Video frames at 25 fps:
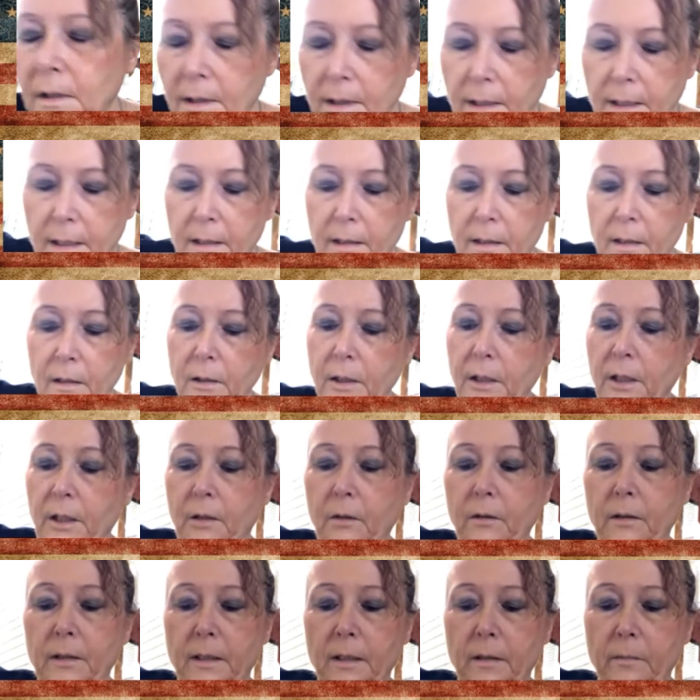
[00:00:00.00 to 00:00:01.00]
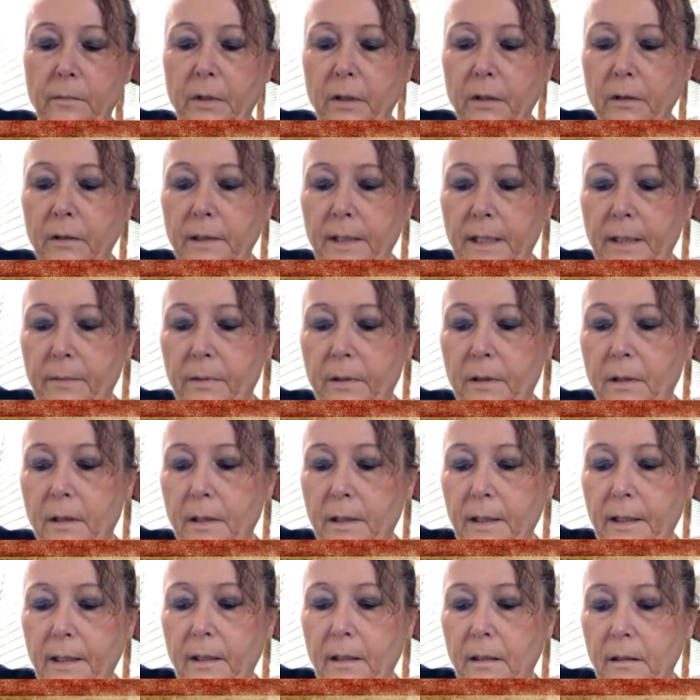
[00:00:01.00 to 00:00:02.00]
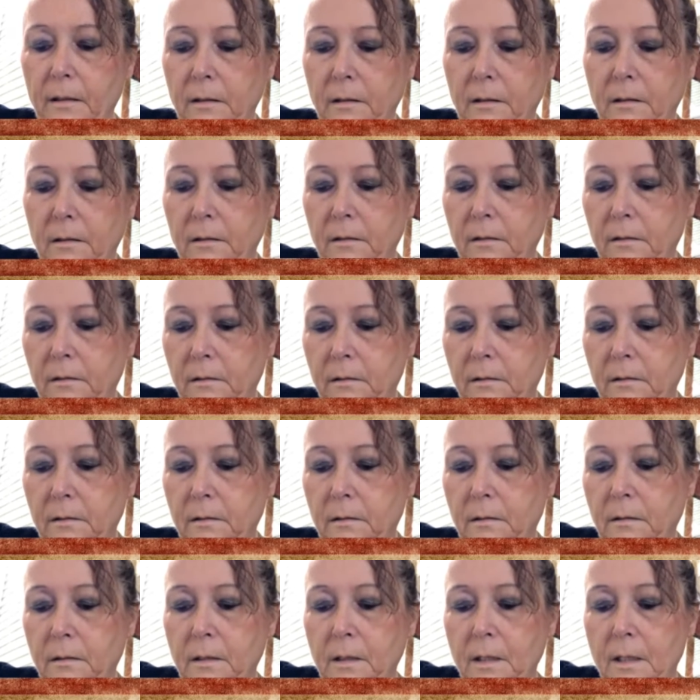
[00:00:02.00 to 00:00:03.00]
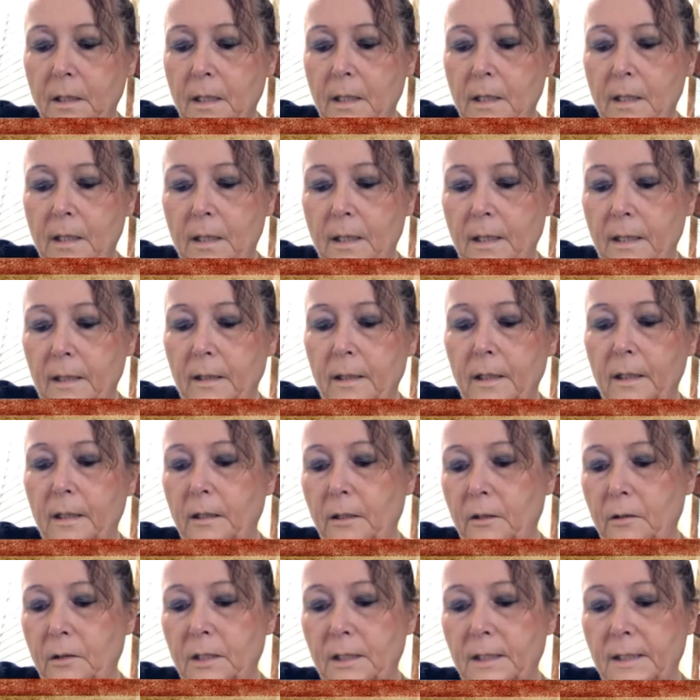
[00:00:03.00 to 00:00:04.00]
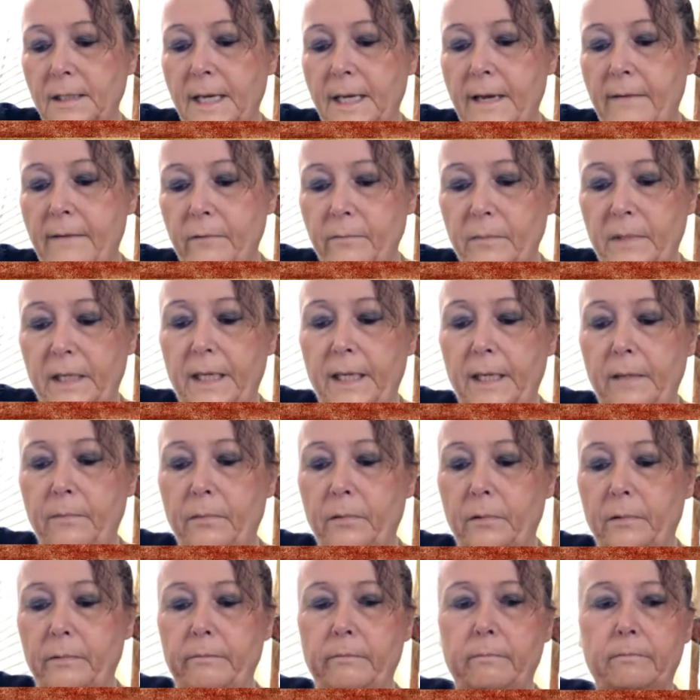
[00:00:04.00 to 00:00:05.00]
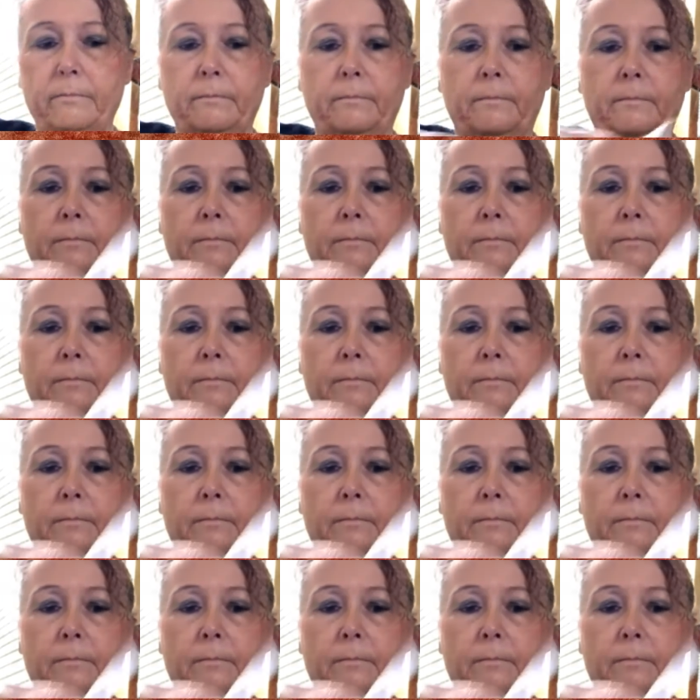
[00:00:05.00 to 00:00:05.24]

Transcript: Yeah, they're cute in a birthday party. And then you just have them keep them.